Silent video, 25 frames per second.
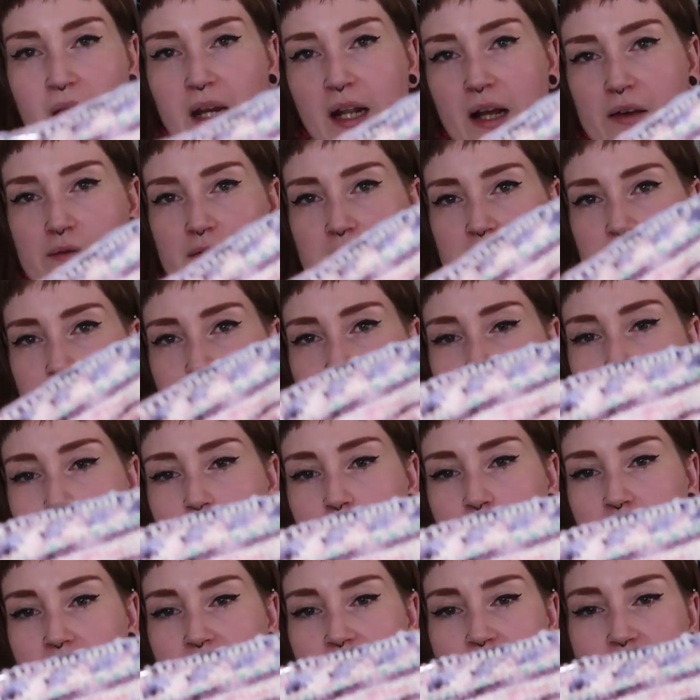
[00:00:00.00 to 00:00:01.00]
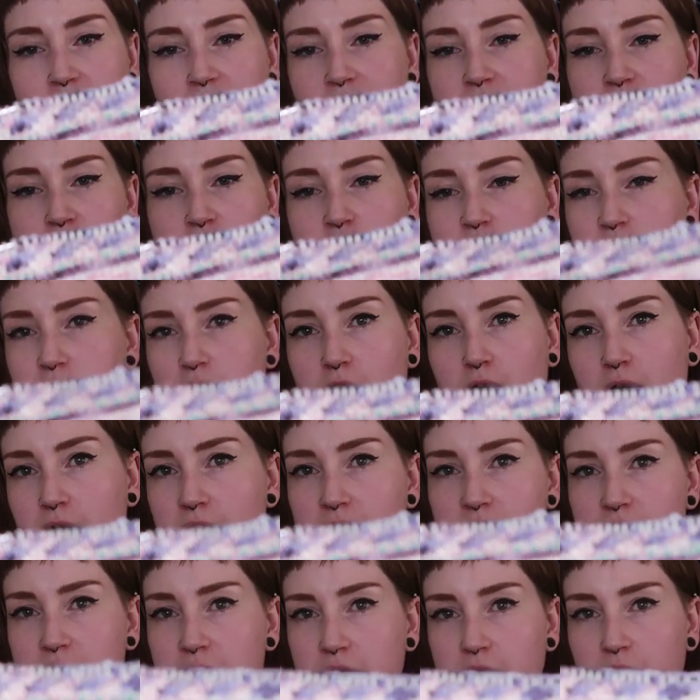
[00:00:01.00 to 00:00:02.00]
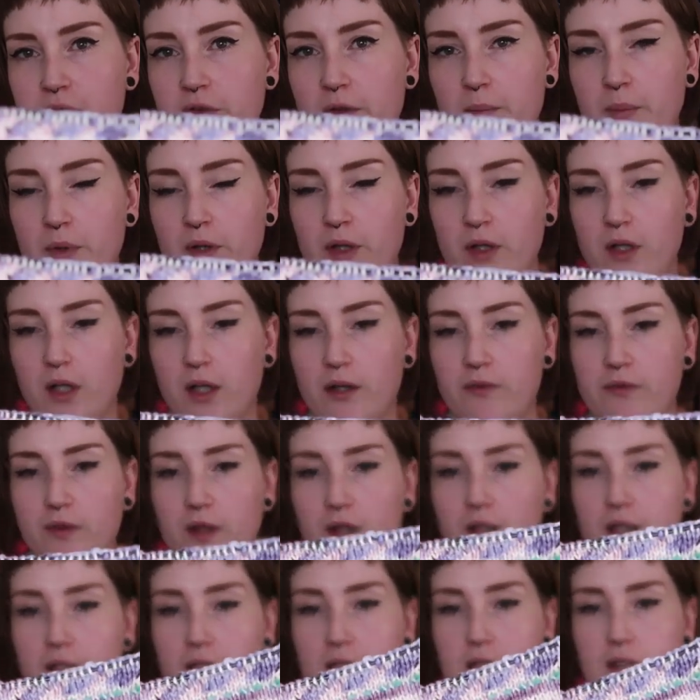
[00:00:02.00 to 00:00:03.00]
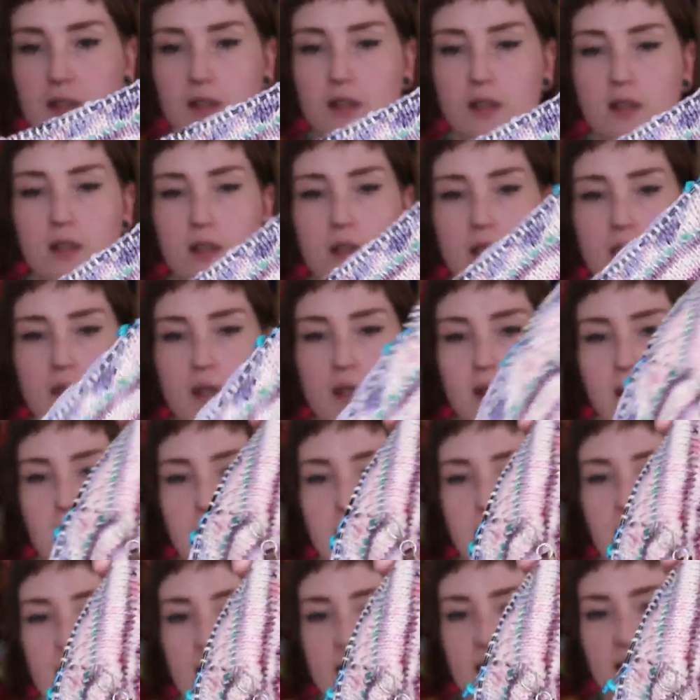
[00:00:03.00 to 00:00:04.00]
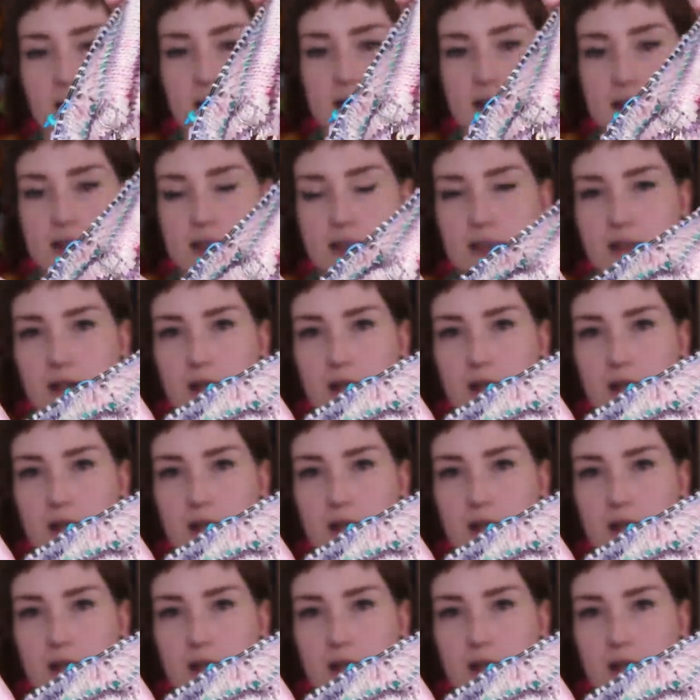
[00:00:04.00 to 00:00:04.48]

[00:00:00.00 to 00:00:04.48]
and having to frog back, and it's just a lot easier if I put a lifeline in. And